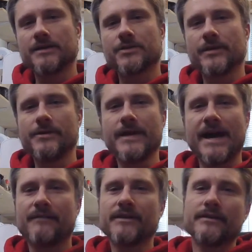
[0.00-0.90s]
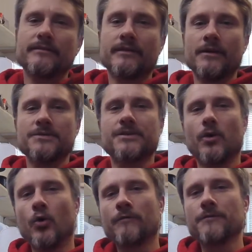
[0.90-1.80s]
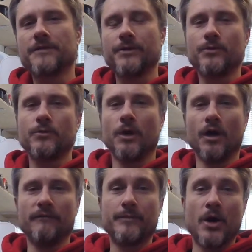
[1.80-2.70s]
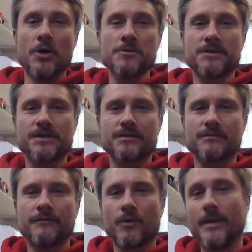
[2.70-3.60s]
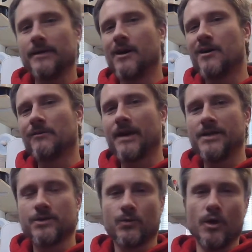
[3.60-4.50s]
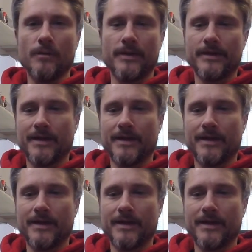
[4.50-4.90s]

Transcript: So there you have it. There's the overview of parts for my long-range whoop.